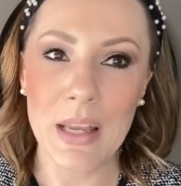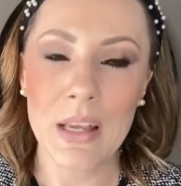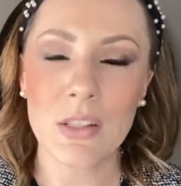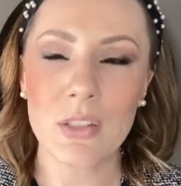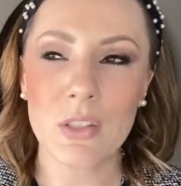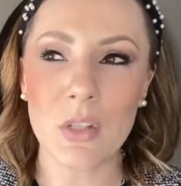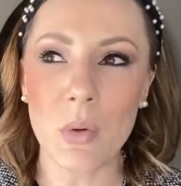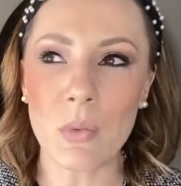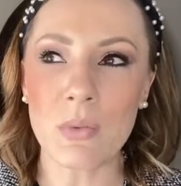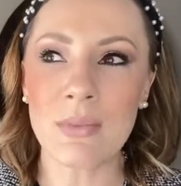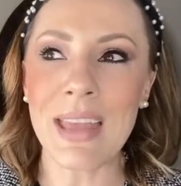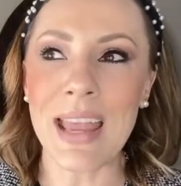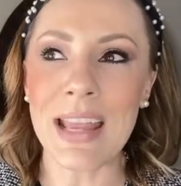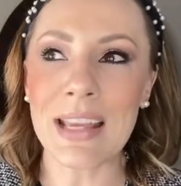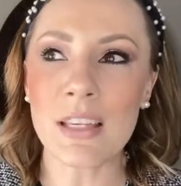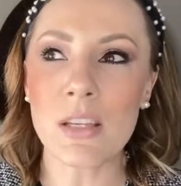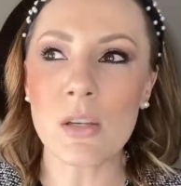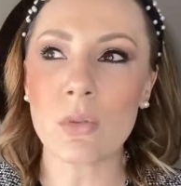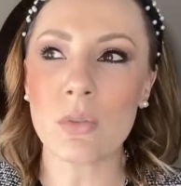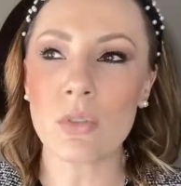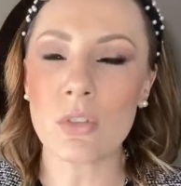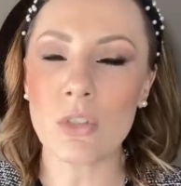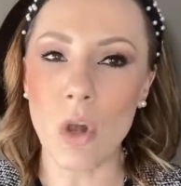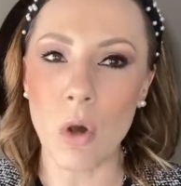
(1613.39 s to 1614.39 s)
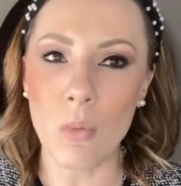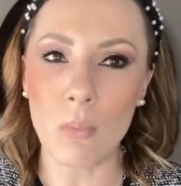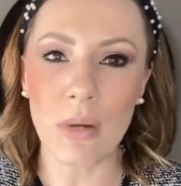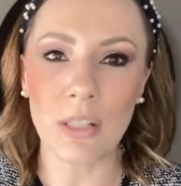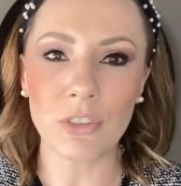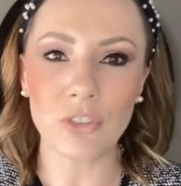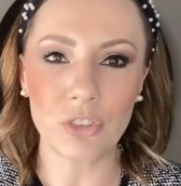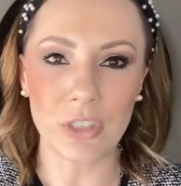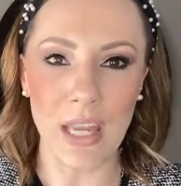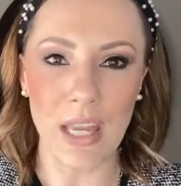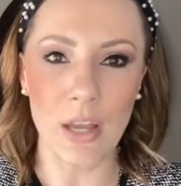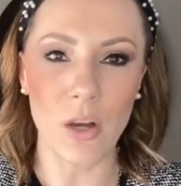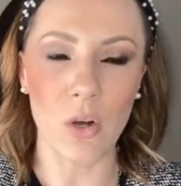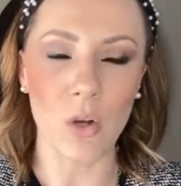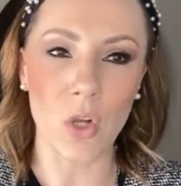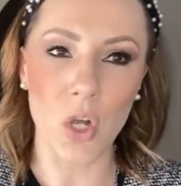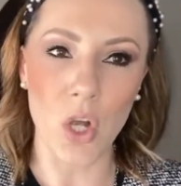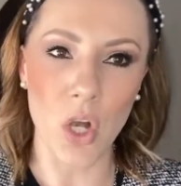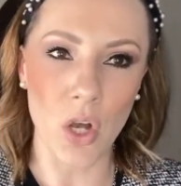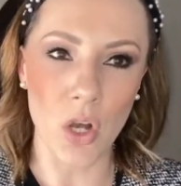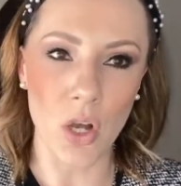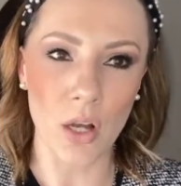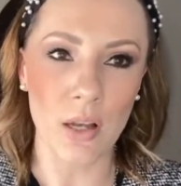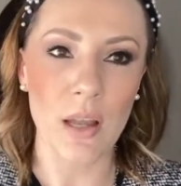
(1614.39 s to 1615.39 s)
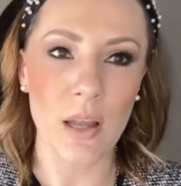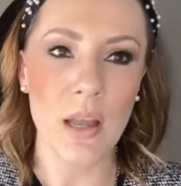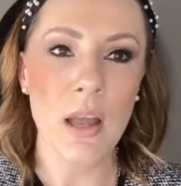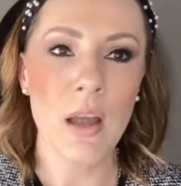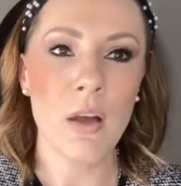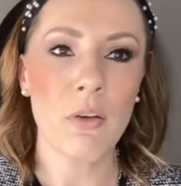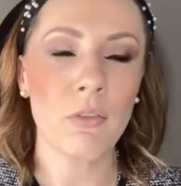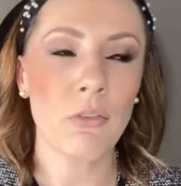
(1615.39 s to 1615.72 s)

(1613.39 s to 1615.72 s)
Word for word: So thank you so much, Gail Cook,